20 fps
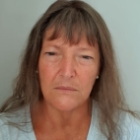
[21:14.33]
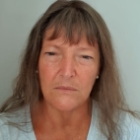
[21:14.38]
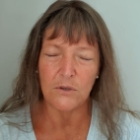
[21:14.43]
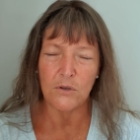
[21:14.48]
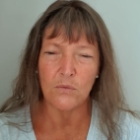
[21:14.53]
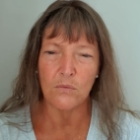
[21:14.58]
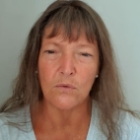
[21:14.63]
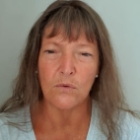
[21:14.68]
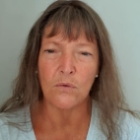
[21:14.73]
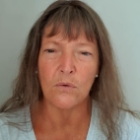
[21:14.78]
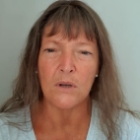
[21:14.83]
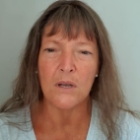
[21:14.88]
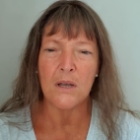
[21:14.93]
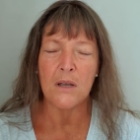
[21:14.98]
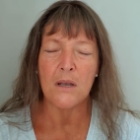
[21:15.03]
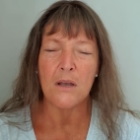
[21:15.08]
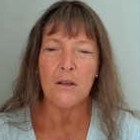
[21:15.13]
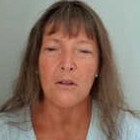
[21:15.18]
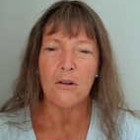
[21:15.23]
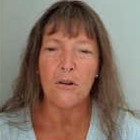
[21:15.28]
You will
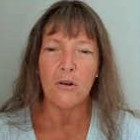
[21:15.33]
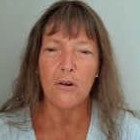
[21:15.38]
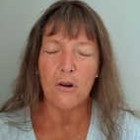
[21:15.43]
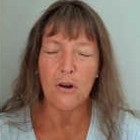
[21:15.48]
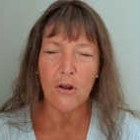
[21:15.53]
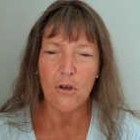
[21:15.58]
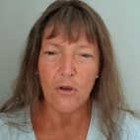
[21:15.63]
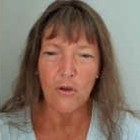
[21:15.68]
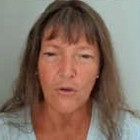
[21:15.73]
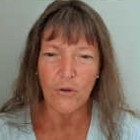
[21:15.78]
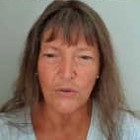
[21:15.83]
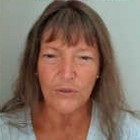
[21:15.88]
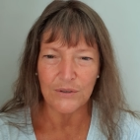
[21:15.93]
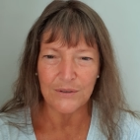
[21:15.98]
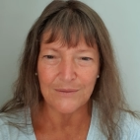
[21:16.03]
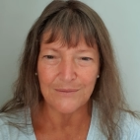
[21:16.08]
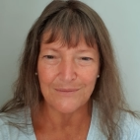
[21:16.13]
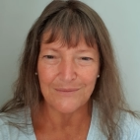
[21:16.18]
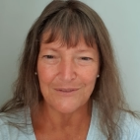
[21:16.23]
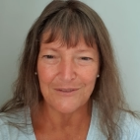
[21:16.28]
learn
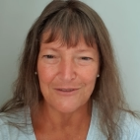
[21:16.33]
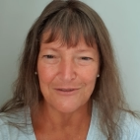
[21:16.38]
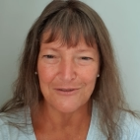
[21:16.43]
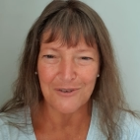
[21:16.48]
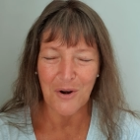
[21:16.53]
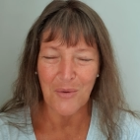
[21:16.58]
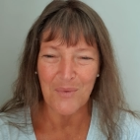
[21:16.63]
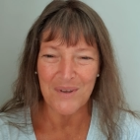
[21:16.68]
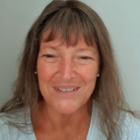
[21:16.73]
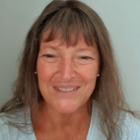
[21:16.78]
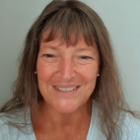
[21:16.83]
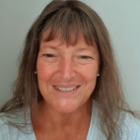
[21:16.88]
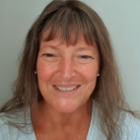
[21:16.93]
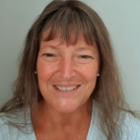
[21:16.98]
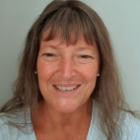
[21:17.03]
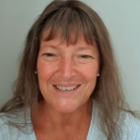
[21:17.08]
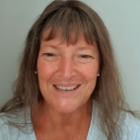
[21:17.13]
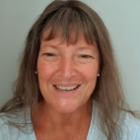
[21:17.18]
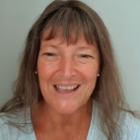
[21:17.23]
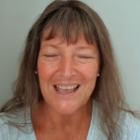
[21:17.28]
from it
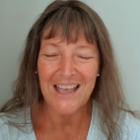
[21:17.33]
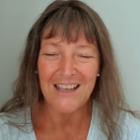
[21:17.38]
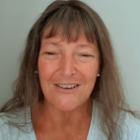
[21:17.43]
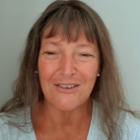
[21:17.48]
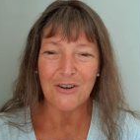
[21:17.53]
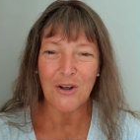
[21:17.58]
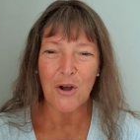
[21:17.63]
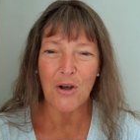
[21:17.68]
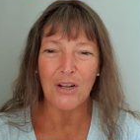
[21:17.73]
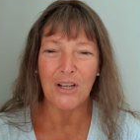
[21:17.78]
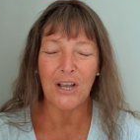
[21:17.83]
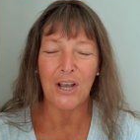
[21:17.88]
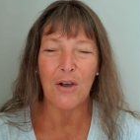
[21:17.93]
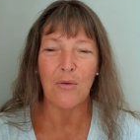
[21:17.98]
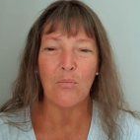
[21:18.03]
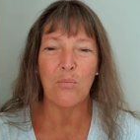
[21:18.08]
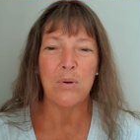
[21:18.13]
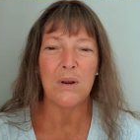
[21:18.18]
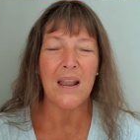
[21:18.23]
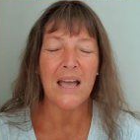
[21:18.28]
and not
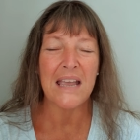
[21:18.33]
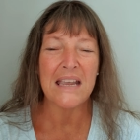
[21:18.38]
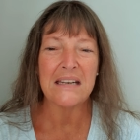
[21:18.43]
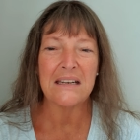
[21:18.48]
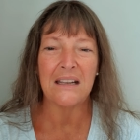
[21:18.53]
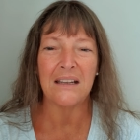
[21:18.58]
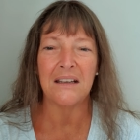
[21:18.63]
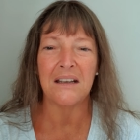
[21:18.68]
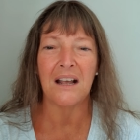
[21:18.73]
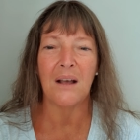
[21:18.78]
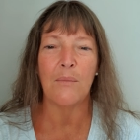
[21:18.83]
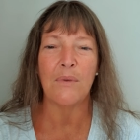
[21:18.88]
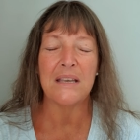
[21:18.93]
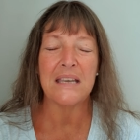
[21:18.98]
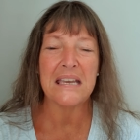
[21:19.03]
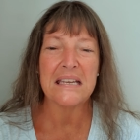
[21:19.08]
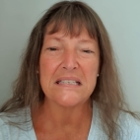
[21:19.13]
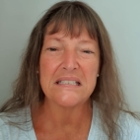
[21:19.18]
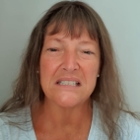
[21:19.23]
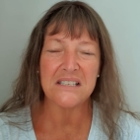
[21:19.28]
complain and come
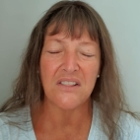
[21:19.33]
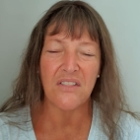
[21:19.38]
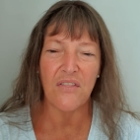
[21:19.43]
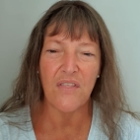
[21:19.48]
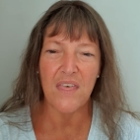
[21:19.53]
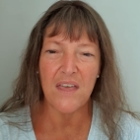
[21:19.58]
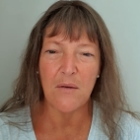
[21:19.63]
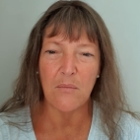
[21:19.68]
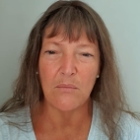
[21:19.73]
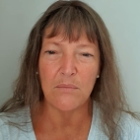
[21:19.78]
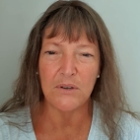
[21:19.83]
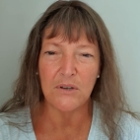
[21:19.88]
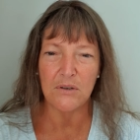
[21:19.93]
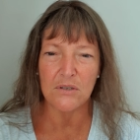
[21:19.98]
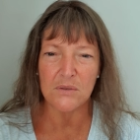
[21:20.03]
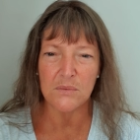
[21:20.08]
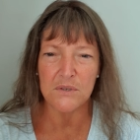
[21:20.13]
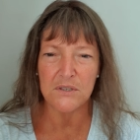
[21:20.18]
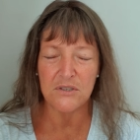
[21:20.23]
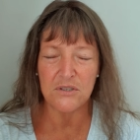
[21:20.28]
against them
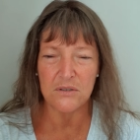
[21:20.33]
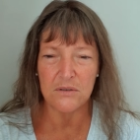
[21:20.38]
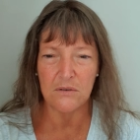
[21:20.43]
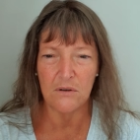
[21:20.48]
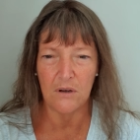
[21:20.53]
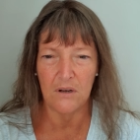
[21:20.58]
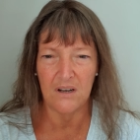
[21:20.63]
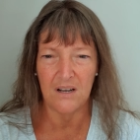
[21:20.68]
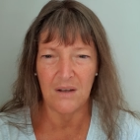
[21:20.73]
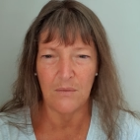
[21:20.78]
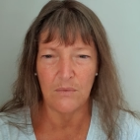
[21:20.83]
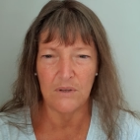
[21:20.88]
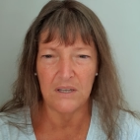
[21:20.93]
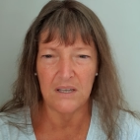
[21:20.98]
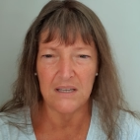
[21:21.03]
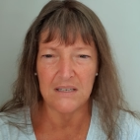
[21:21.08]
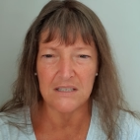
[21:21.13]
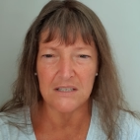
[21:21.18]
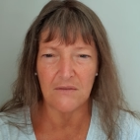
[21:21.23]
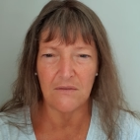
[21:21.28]
because we do not come
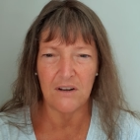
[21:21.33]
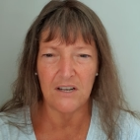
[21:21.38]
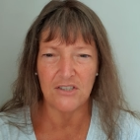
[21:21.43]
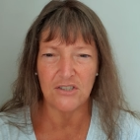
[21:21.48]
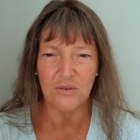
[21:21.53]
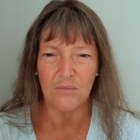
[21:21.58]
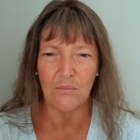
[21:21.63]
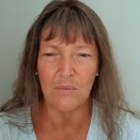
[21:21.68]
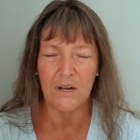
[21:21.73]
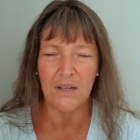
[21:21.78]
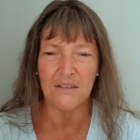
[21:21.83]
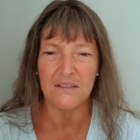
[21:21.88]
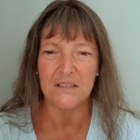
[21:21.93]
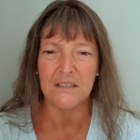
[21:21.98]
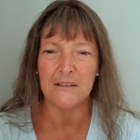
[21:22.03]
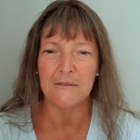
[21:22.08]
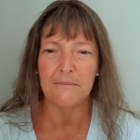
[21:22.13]
against flesh and blood.